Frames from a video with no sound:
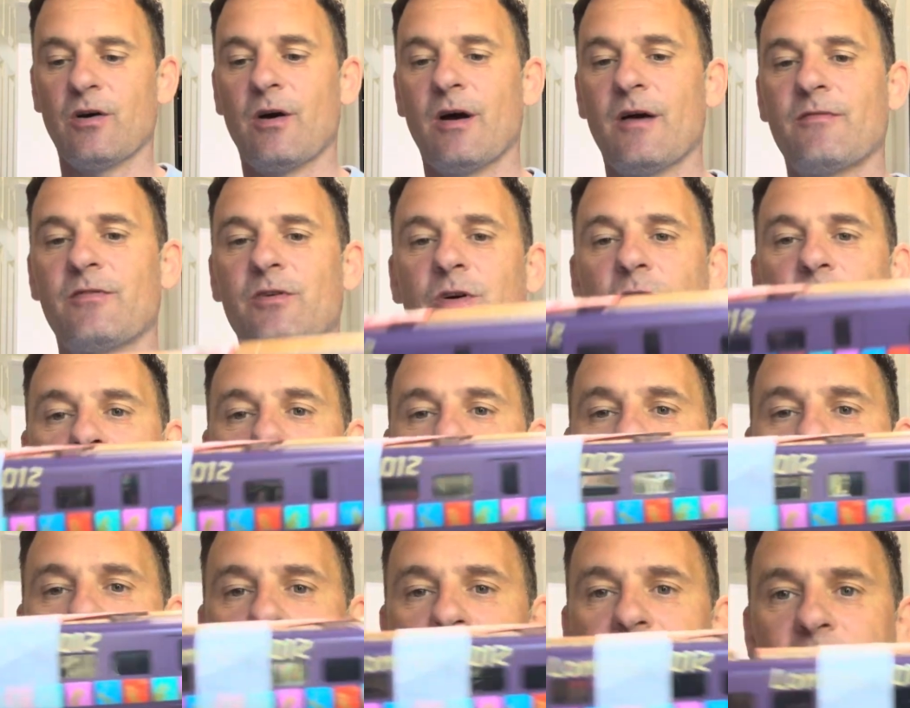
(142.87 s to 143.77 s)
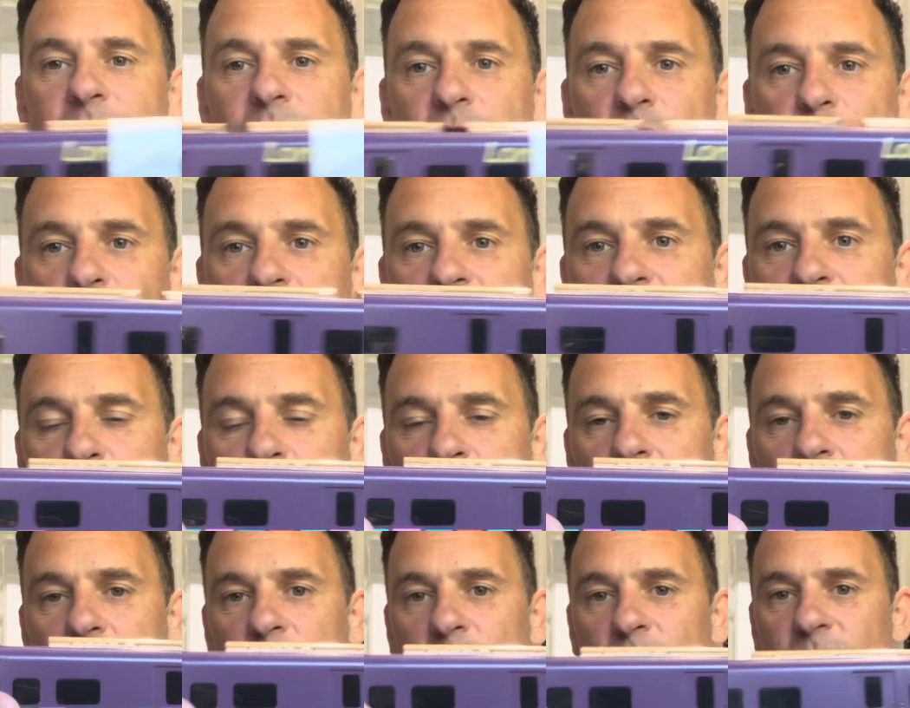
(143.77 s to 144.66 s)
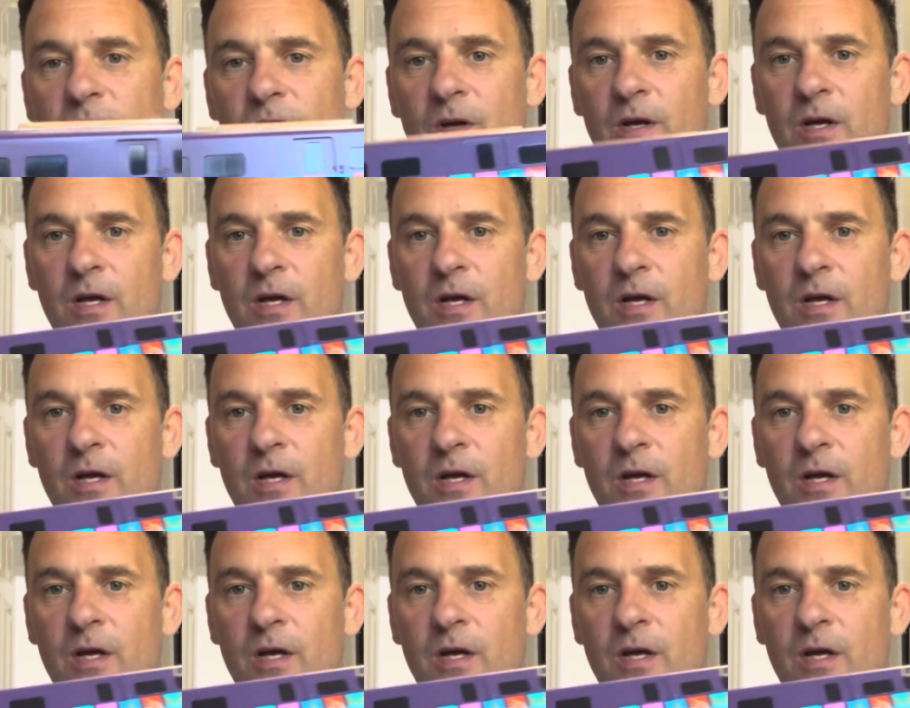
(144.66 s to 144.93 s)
I've got a London 2012